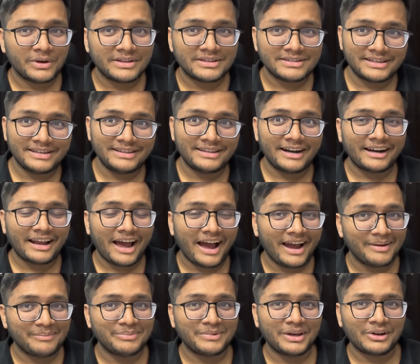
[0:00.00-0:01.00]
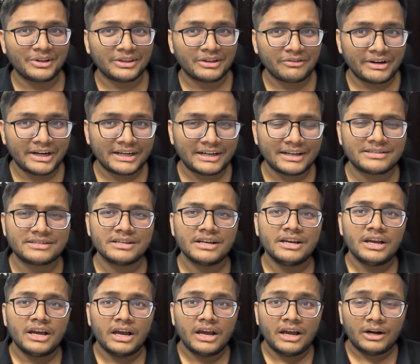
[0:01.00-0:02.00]
You can see that I am there on the
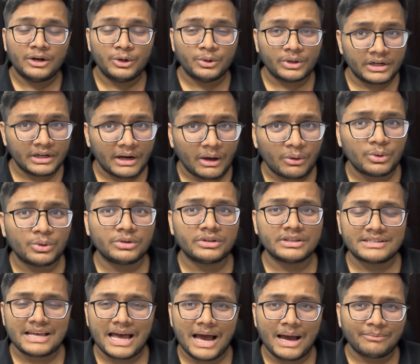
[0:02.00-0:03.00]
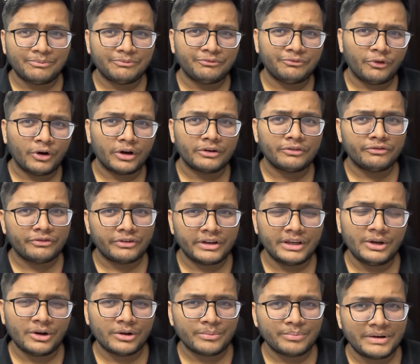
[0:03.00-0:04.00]
waitlist. You can download this app for
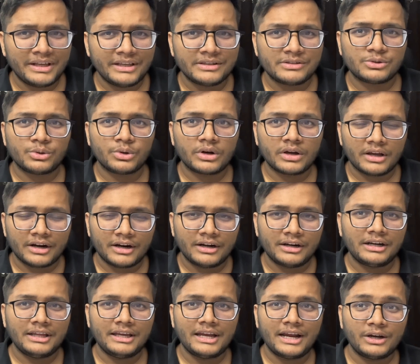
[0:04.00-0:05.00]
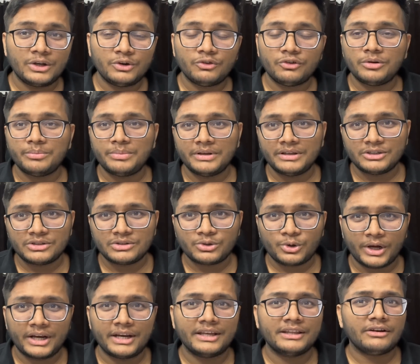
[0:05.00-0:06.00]
free on Play Store currently, and you will be
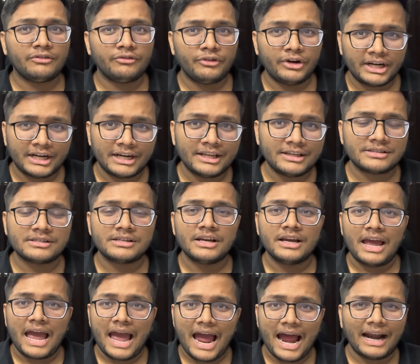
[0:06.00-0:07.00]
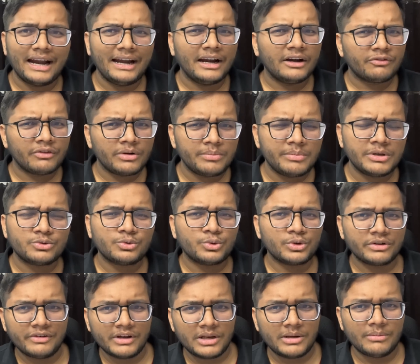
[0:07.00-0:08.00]
joining the waitlist, and it will be
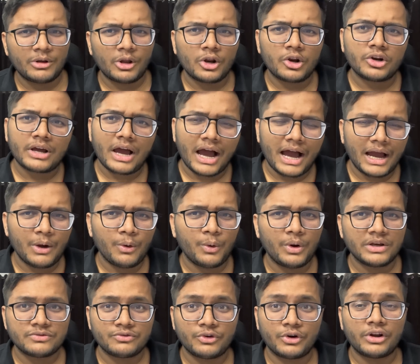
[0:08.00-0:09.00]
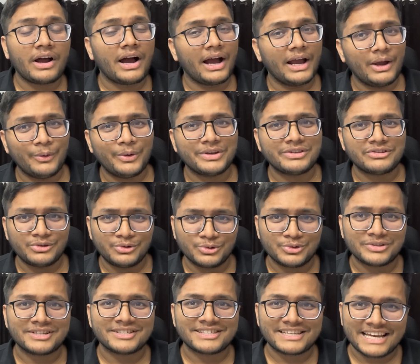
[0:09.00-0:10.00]
soon available on iOS for iOS
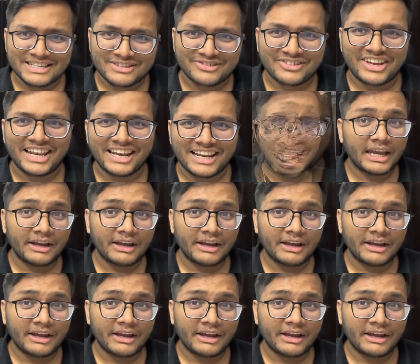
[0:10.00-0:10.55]
users as well.